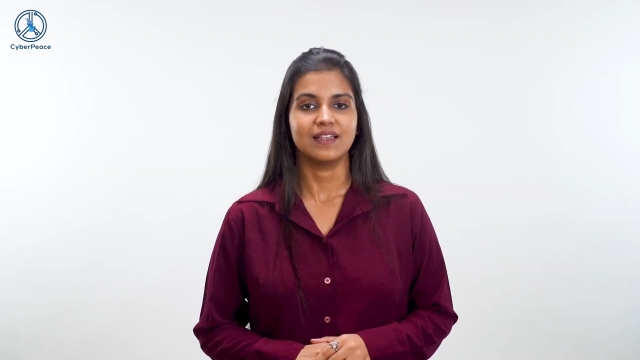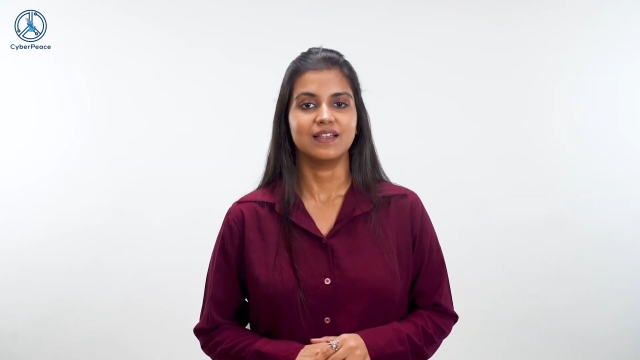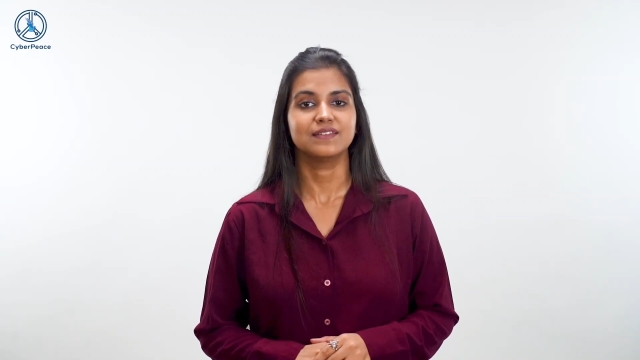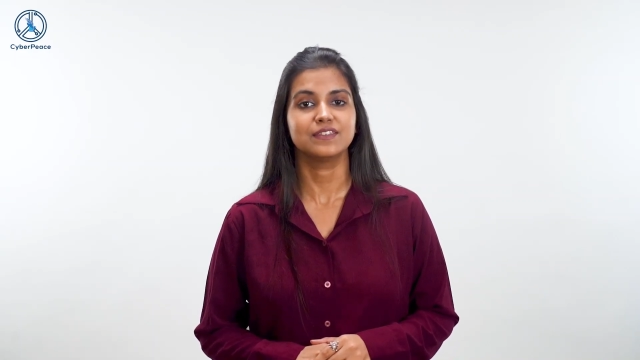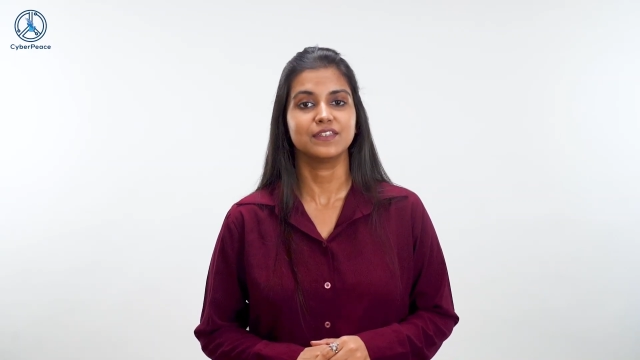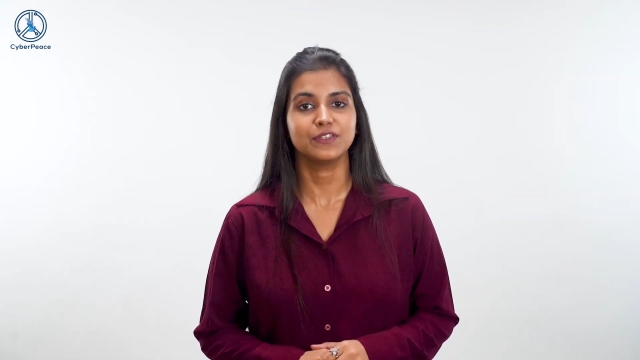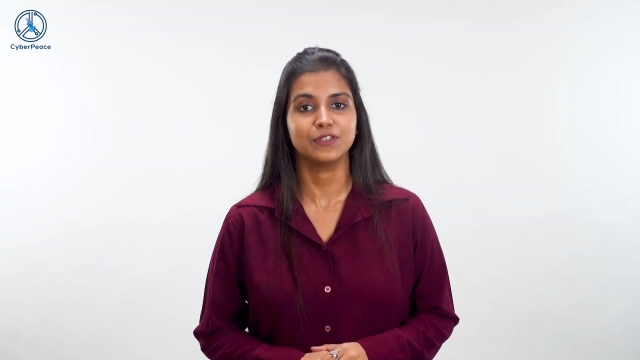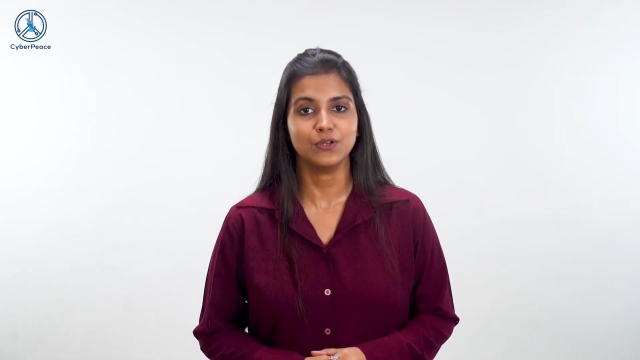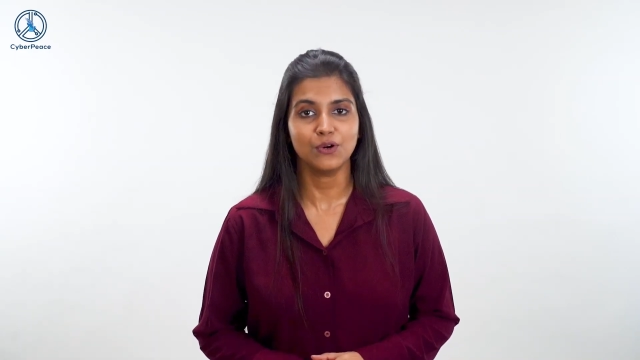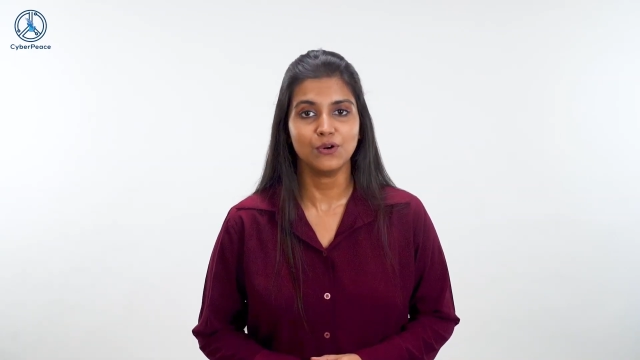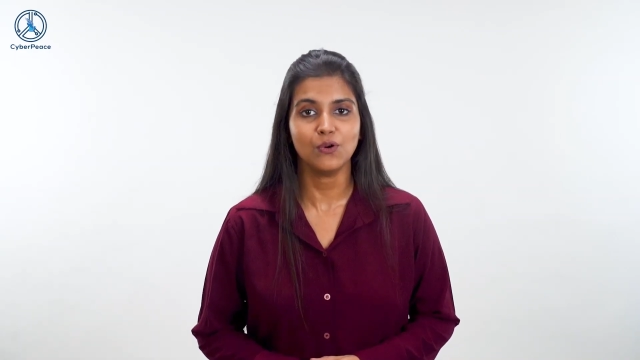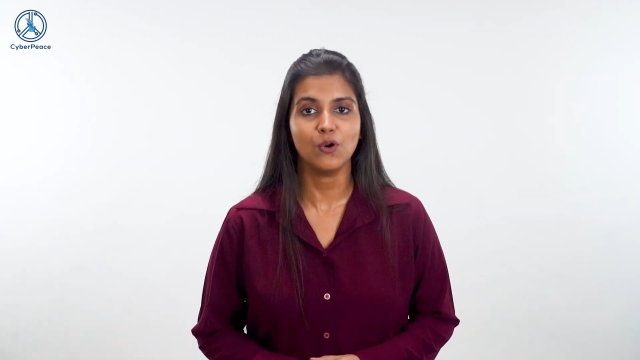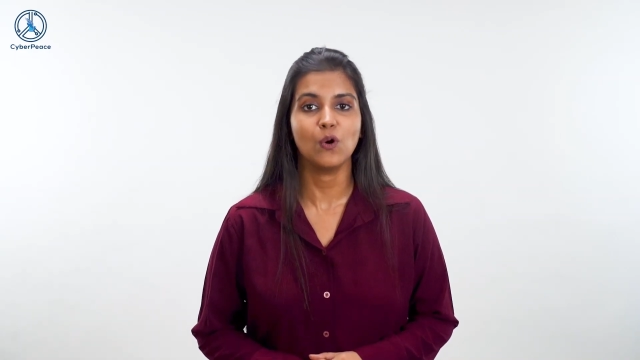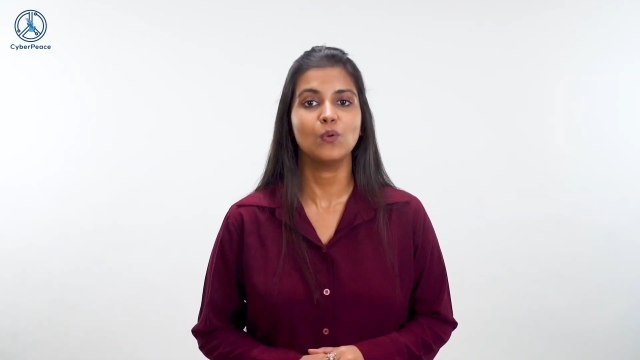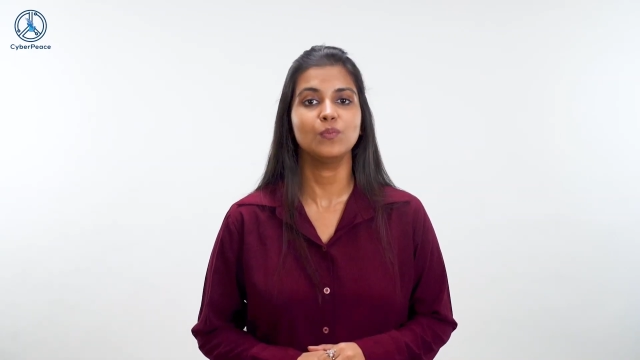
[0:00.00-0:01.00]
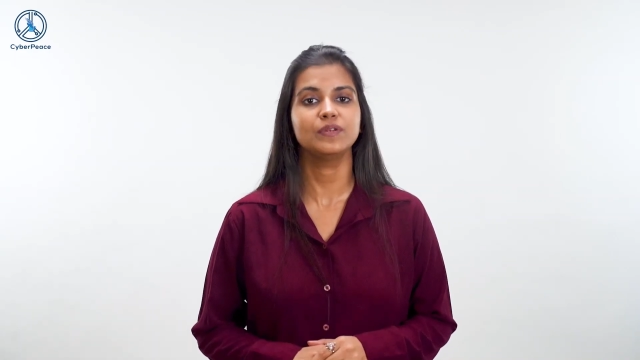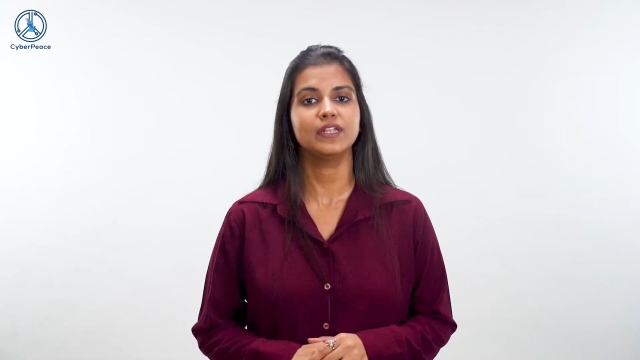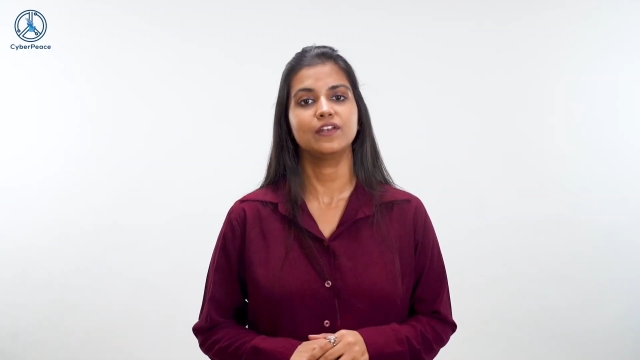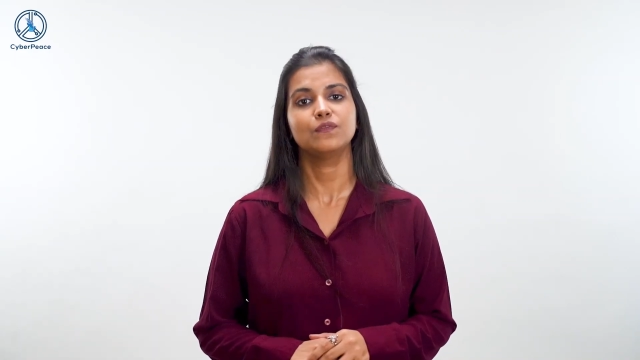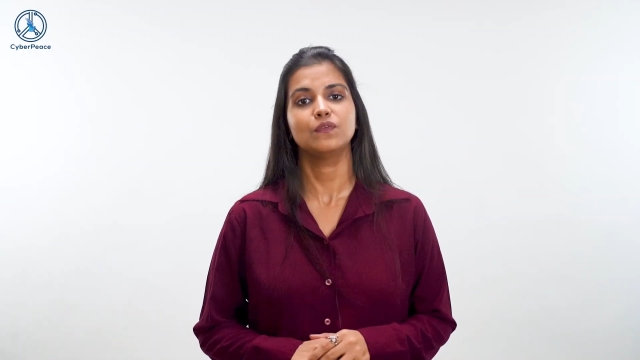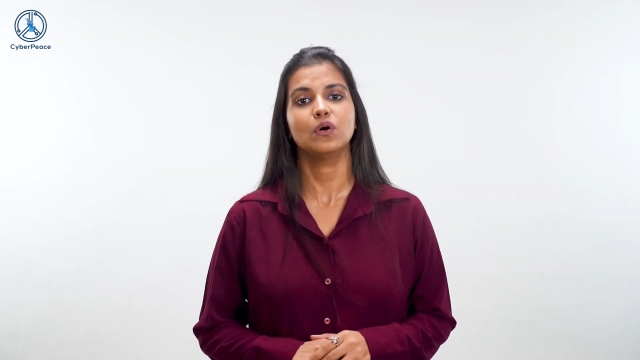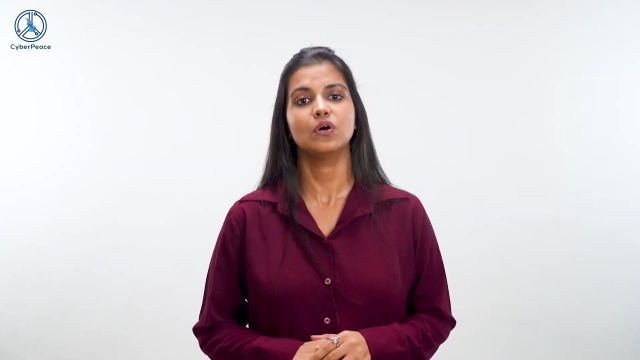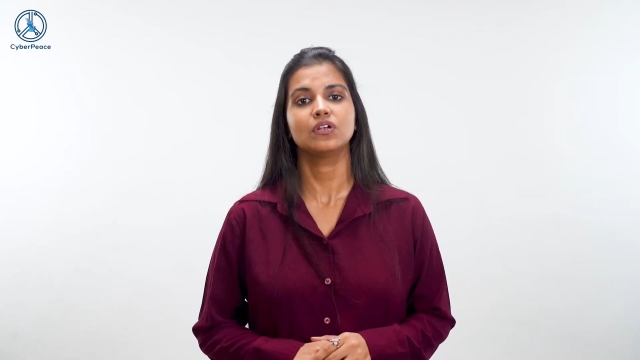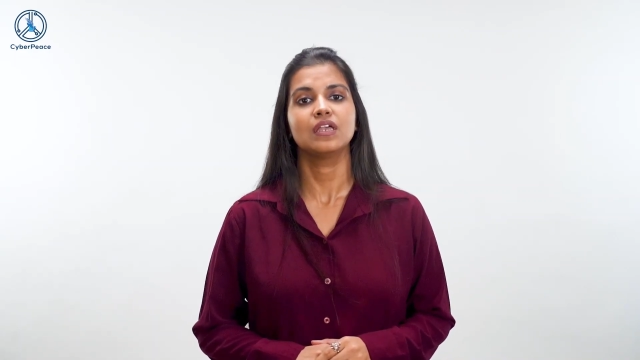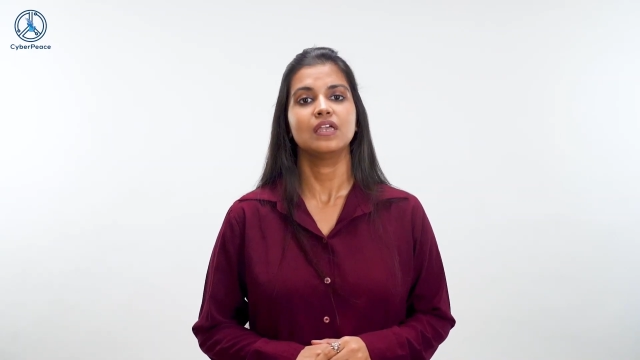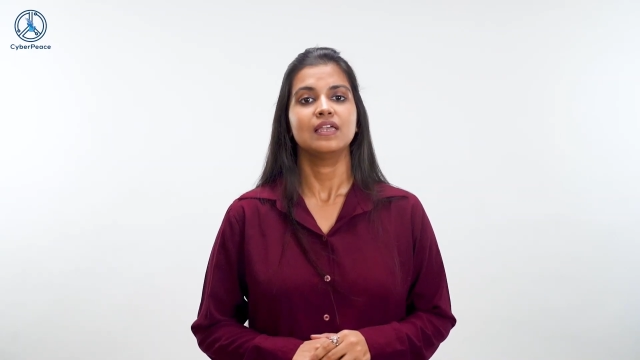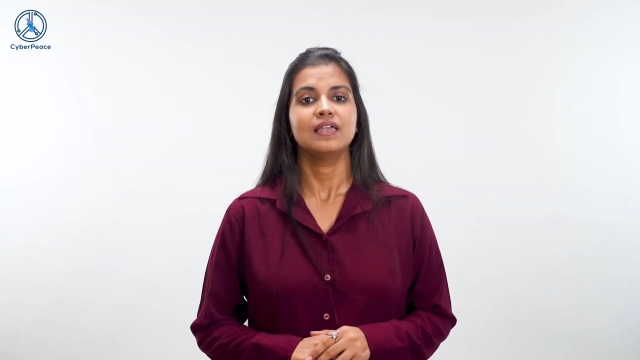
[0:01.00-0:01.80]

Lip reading: A secure home network